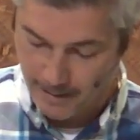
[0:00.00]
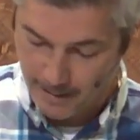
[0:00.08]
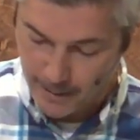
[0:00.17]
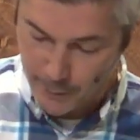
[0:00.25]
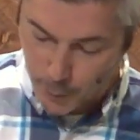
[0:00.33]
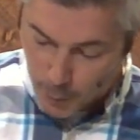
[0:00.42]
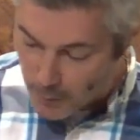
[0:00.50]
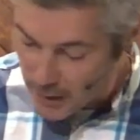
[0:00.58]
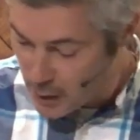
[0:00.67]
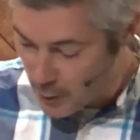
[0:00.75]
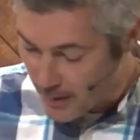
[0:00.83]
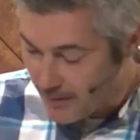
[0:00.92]
So what do we
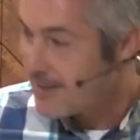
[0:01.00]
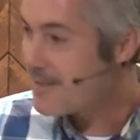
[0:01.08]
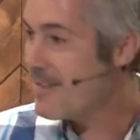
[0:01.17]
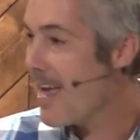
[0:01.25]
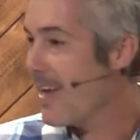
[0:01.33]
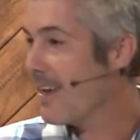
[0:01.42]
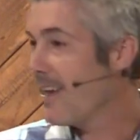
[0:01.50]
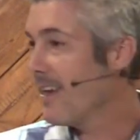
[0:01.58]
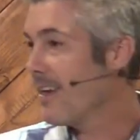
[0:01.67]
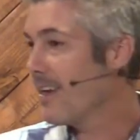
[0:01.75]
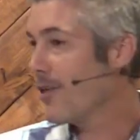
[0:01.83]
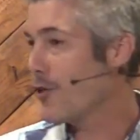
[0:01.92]
do about this
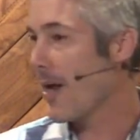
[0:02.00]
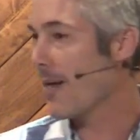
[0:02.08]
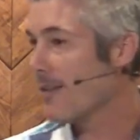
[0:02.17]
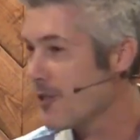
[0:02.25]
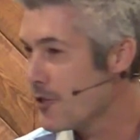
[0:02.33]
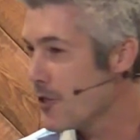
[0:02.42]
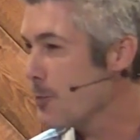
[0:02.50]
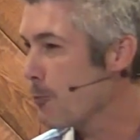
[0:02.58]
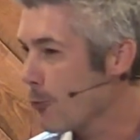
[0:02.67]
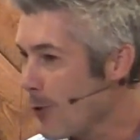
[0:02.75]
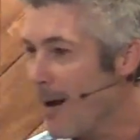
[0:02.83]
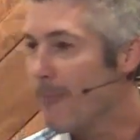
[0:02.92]
nagging challenge, this
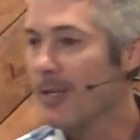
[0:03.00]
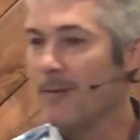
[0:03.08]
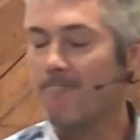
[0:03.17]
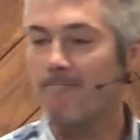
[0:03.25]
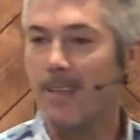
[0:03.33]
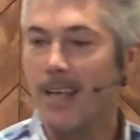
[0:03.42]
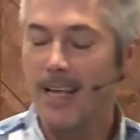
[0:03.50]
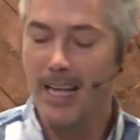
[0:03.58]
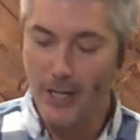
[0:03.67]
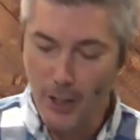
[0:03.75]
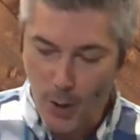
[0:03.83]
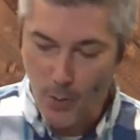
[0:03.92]
problem
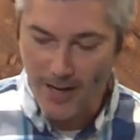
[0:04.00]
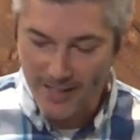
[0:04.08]
known as